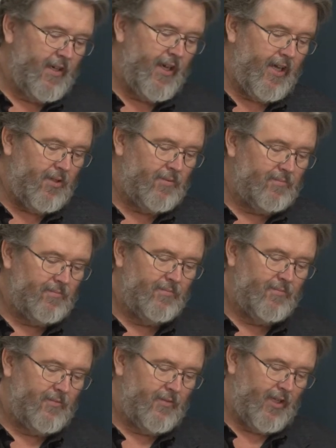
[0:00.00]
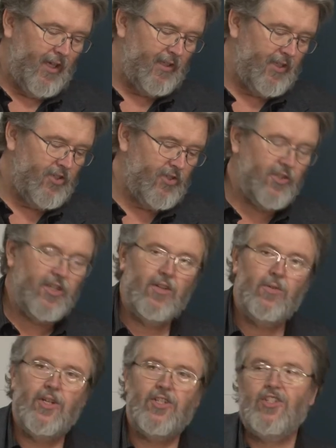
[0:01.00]
Now, that leads to a set
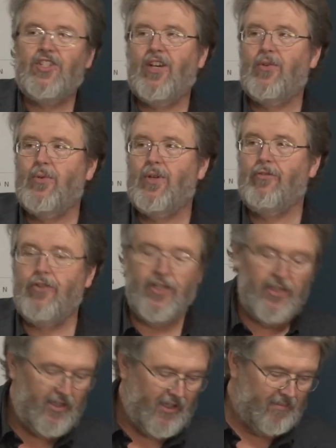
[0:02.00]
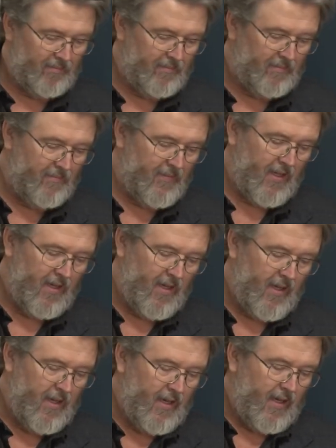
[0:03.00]
of questions. How do we define
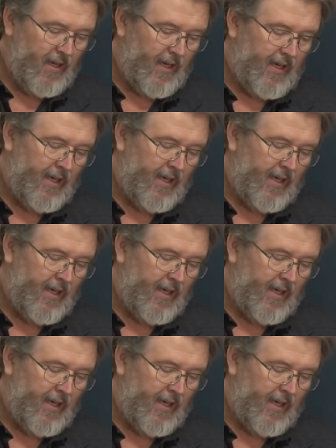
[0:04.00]
that?